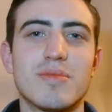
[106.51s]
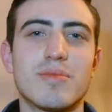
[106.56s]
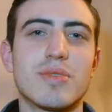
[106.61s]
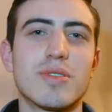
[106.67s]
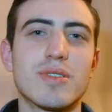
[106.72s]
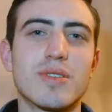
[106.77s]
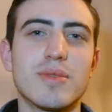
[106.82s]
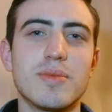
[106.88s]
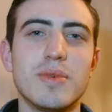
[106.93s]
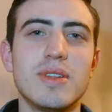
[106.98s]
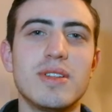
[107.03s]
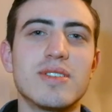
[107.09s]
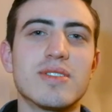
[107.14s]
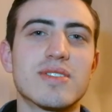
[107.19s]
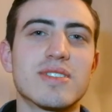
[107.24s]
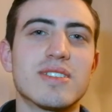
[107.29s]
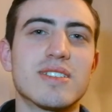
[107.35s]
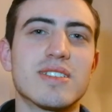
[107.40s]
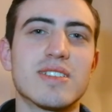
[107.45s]
putting
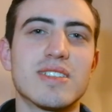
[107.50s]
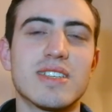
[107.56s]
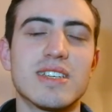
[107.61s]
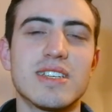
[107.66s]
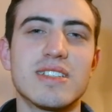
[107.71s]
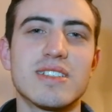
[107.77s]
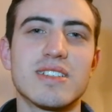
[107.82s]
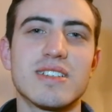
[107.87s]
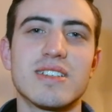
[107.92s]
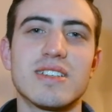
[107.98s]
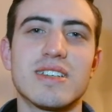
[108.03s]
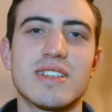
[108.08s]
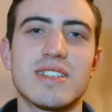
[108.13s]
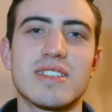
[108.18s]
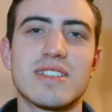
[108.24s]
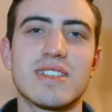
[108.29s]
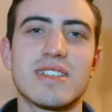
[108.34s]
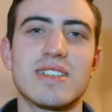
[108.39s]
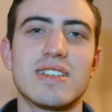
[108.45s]
videos into the
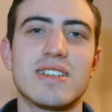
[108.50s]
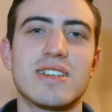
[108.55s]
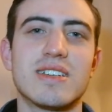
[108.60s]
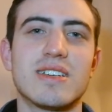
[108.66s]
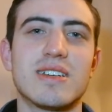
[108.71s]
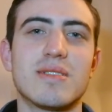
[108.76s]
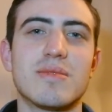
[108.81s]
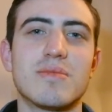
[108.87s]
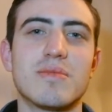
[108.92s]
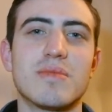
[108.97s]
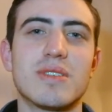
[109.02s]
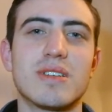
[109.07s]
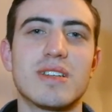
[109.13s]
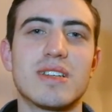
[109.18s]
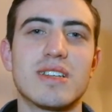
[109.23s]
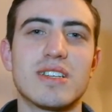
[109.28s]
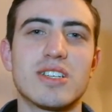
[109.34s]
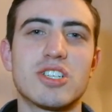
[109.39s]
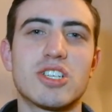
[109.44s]
internet,
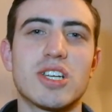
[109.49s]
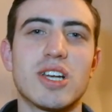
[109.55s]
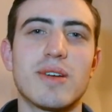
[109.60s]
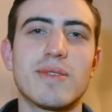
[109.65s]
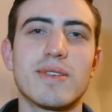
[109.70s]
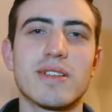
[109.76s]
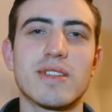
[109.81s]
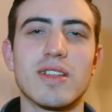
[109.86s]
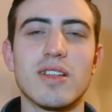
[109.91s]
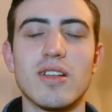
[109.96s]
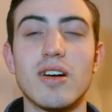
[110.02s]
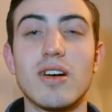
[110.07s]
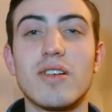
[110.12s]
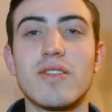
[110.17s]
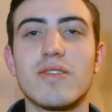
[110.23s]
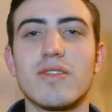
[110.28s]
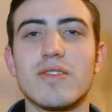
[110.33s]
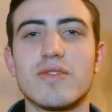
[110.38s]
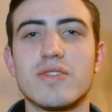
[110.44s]
sharing the
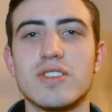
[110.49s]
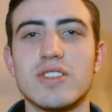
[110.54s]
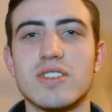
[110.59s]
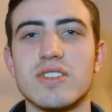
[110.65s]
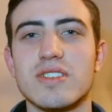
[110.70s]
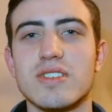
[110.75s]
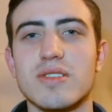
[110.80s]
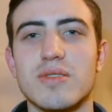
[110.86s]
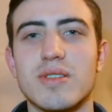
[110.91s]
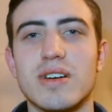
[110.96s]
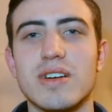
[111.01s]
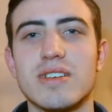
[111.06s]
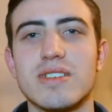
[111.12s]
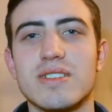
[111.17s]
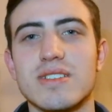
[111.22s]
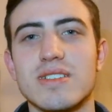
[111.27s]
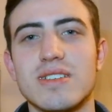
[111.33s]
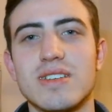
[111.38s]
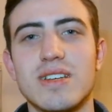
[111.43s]
love of Jesus
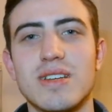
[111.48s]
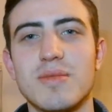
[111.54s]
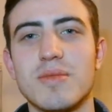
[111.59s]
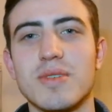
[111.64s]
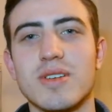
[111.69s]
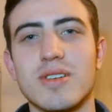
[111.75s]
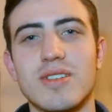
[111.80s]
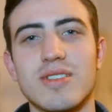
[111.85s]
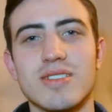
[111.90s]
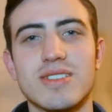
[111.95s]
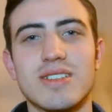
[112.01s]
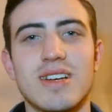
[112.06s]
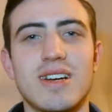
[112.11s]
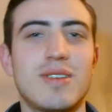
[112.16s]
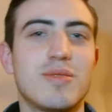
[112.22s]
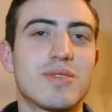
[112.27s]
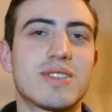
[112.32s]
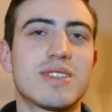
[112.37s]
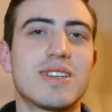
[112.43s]
Christ, because
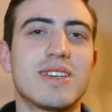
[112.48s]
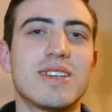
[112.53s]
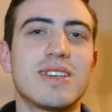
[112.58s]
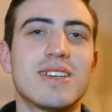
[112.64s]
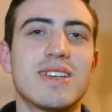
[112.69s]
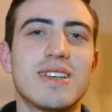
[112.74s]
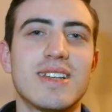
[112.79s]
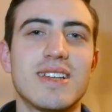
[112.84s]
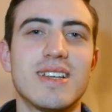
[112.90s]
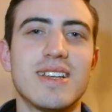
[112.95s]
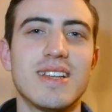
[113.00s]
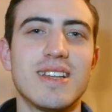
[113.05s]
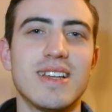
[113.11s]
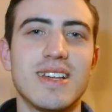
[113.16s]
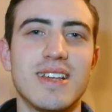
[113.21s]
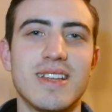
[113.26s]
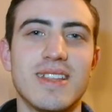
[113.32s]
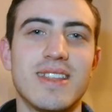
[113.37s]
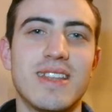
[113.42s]
I would say
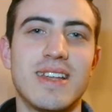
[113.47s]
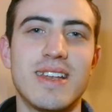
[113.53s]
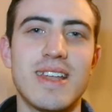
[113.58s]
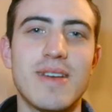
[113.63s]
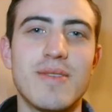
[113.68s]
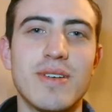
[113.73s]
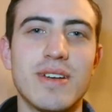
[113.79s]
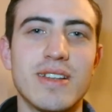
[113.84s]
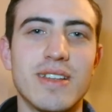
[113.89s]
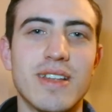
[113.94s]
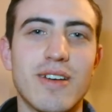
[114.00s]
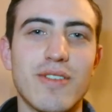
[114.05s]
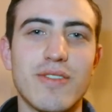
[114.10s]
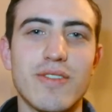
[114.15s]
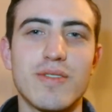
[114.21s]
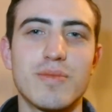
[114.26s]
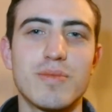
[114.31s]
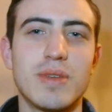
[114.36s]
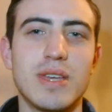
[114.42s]
there are never
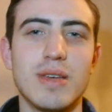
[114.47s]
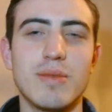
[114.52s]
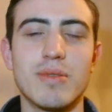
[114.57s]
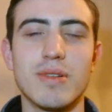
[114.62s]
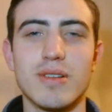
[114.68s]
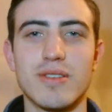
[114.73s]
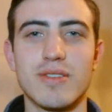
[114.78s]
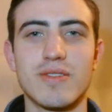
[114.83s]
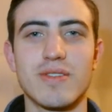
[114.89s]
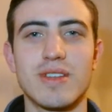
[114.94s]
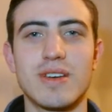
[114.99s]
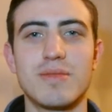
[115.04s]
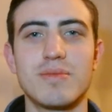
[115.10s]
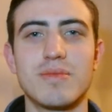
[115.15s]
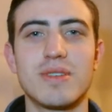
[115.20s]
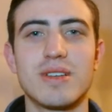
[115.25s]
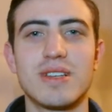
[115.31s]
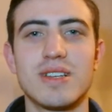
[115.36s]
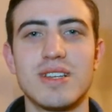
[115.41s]
enough people of
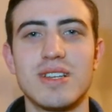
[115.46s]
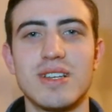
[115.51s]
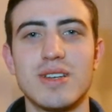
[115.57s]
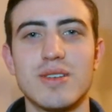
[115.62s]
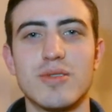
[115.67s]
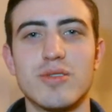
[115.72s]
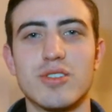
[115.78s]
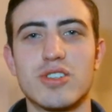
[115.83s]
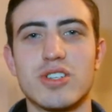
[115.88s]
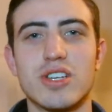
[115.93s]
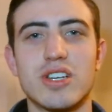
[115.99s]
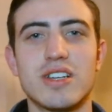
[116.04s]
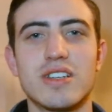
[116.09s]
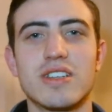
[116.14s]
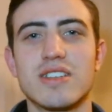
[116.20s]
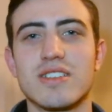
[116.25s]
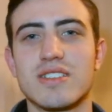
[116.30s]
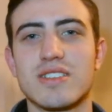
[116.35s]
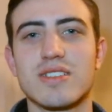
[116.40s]
them who share
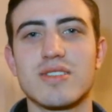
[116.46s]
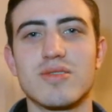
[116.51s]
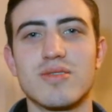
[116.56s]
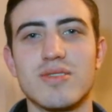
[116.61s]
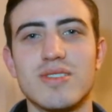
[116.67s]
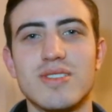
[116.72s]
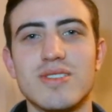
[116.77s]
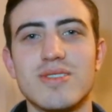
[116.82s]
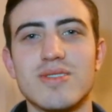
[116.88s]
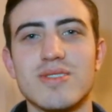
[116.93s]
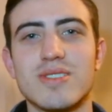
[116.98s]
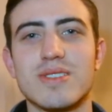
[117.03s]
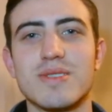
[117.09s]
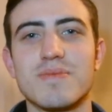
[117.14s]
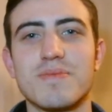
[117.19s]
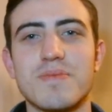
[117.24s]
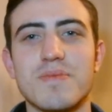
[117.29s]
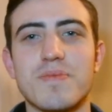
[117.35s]
His good news.